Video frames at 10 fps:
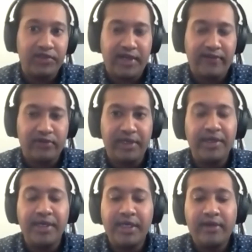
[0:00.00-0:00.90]

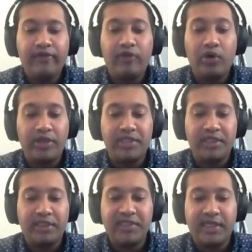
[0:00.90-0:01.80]
software for
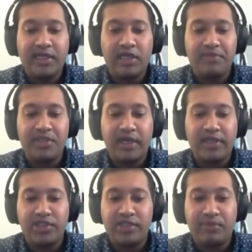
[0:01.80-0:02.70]
utilities that helps not
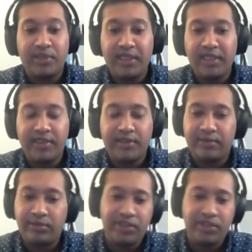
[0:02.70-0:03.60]
just predict
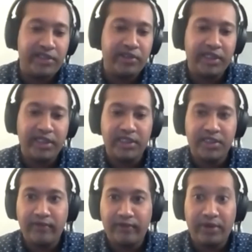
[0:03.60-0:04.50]
through machine learning and
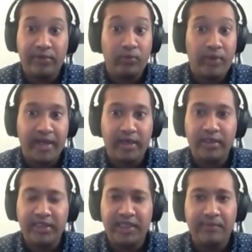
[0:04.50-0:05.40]
so forth where
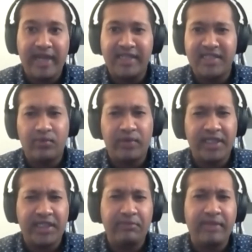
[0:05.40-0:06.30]
the impacts and
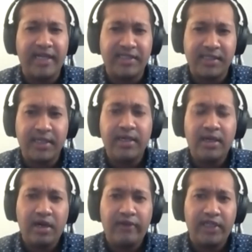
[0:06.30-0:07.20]
when the impacts
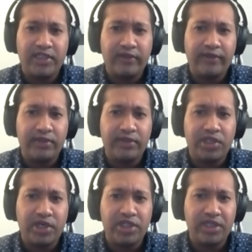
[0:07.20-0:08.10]
of electric vehicle
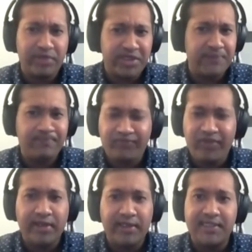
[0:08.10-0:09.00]
charging, which is
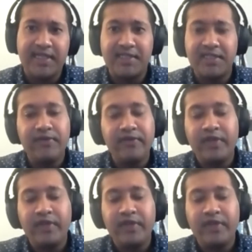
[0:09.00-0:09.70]
very intensive,